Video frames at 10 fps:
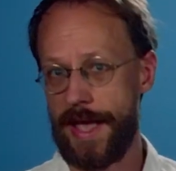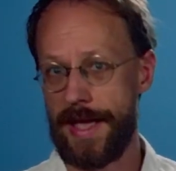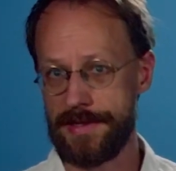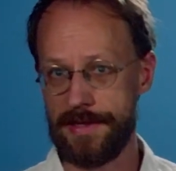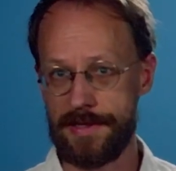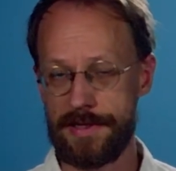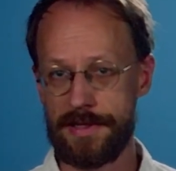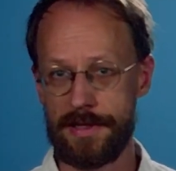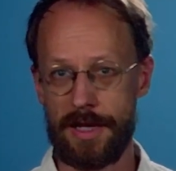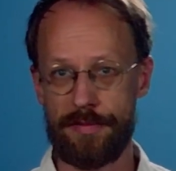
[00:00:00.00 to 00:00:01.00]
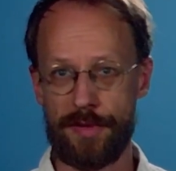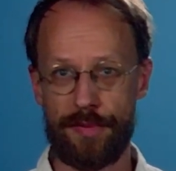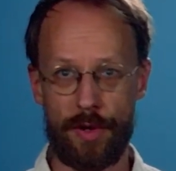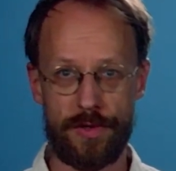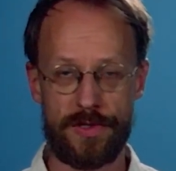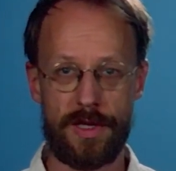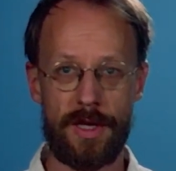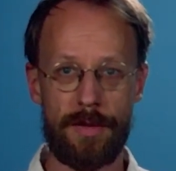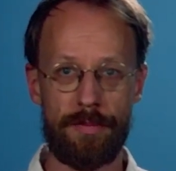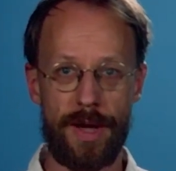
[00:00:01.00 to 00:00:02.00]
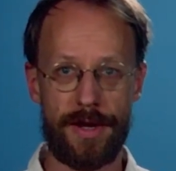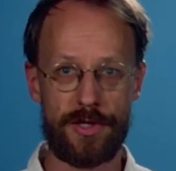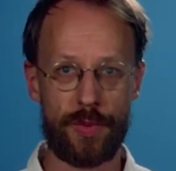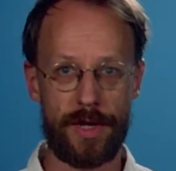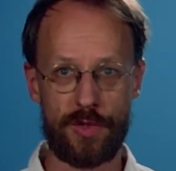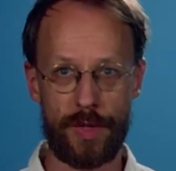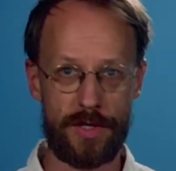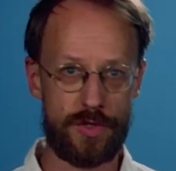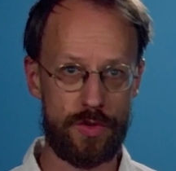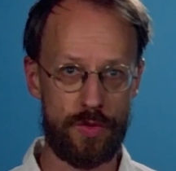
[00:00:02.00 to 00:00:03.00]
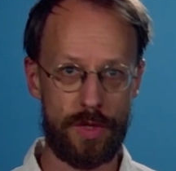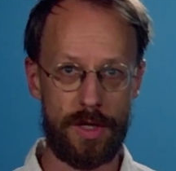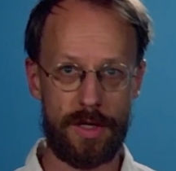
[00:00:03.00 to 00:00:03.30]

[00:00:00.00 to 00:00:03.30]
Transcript: as is proposed by the 2022